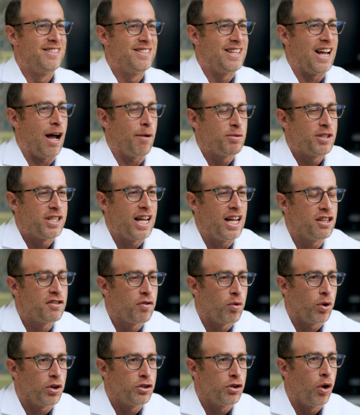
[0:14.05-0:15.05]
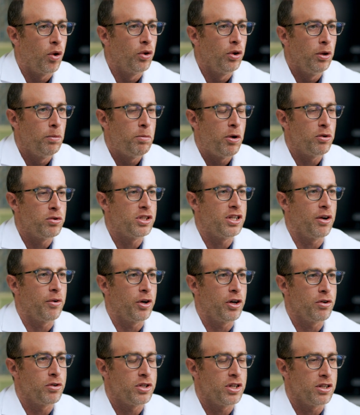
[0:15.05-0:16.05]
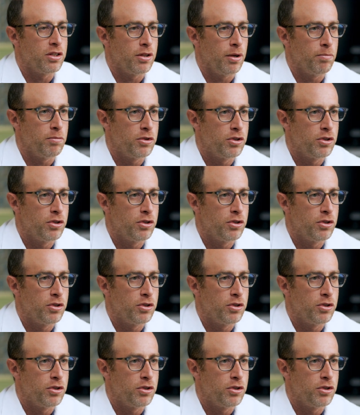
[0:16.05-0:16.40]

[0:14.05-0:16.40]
TOP stands for Total Posterior System,